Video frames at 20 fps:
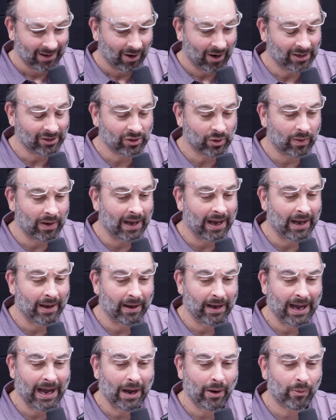All right, so uh,
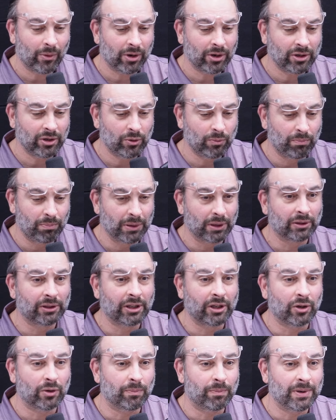how are you
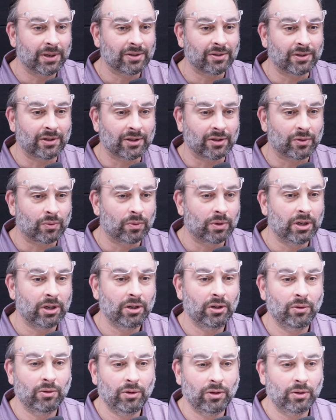building your business? What are
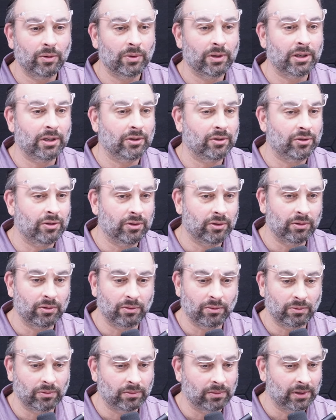you doing
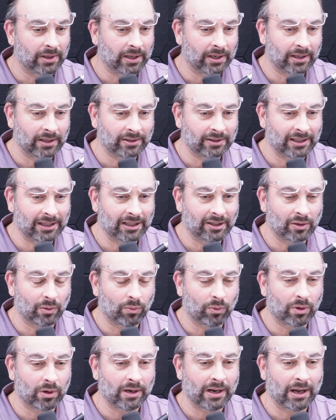to uh, to get the
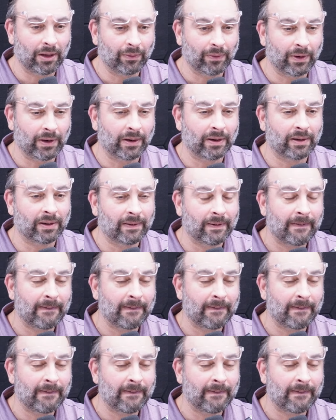word out there?